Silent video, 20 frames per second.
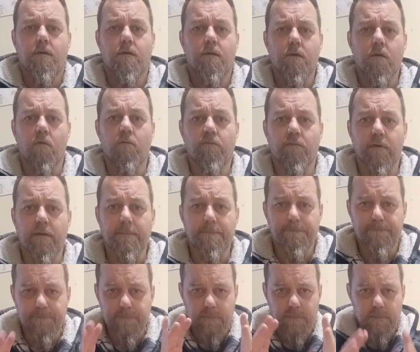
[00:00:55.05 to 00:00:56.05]
Go for it.
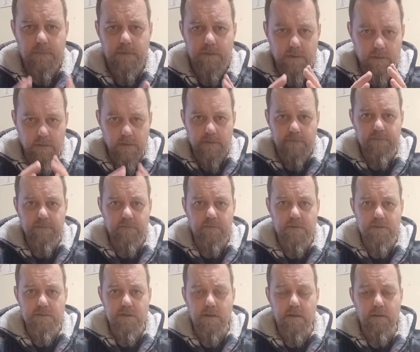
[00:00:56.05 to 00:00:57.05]
You're lifting for
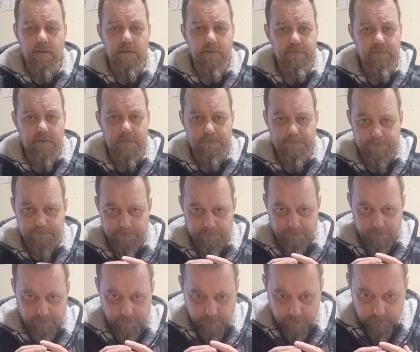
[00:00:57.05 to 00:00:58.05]
the sake of lifting.
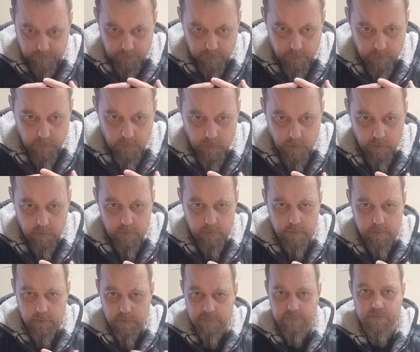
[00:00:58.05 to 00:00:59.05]

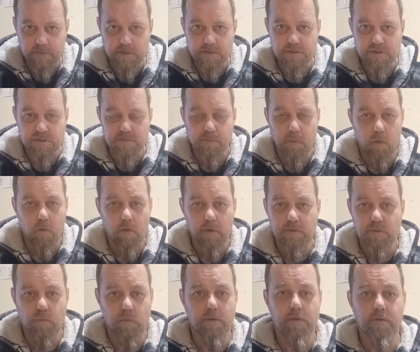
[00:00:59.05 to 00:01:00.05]
Lifting is your sport,
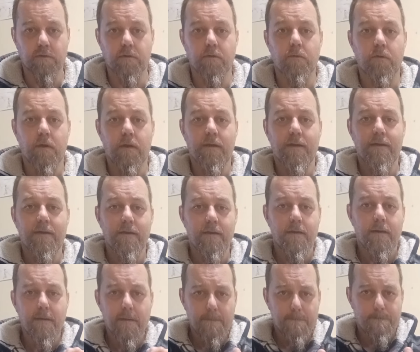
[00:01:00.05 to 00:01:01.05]
it's what you do.
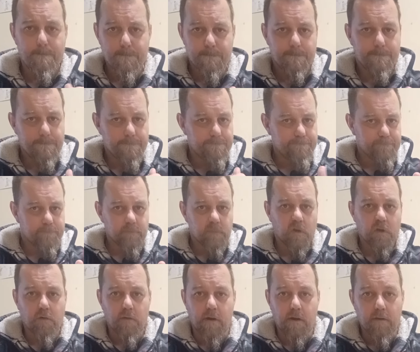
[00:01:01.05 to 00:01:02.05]

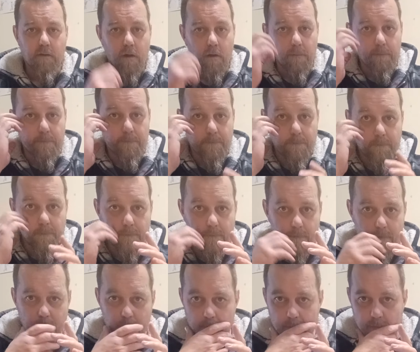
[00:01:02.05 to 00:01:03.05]
Crack on.
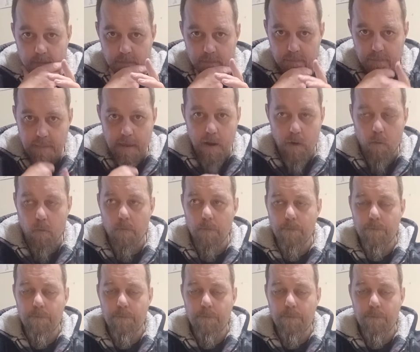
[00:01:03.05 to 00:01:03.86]
Now,